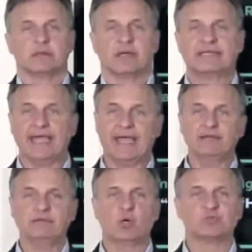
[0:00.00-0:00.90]

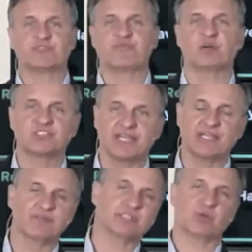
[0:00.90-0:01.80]
again, who was the first
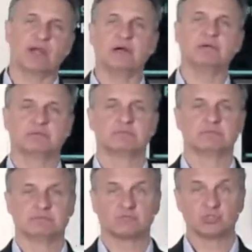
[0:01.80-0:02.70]
king of Israel?
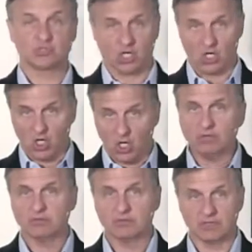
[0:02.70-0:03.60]

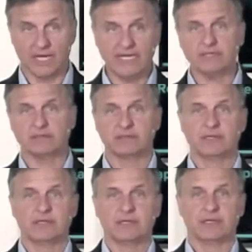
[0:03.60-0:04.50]
Saul, right?
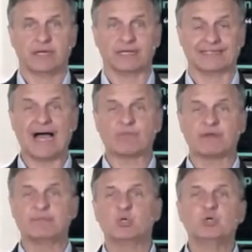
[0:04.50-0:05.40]
Uh, God
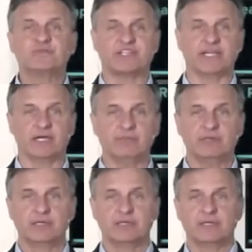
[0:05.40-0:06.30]
removed
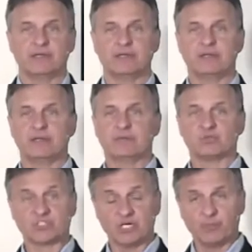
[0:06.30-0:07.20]
him and
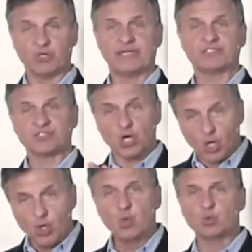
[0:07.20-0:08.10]
was going to put his
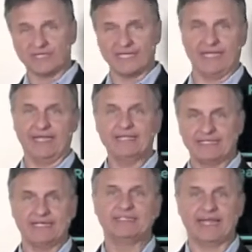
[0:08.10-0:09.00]
own king,
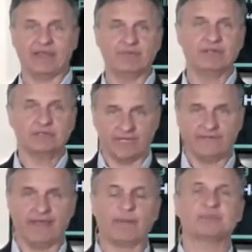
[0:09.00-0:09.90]
King David,
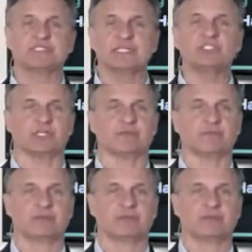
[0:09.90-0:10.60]
in that position.